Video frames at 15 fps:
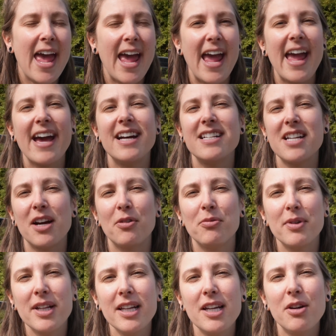and a
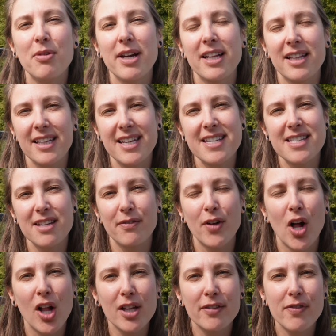really quick list of
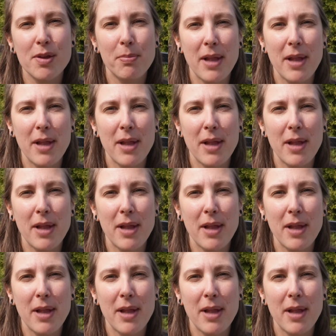all of the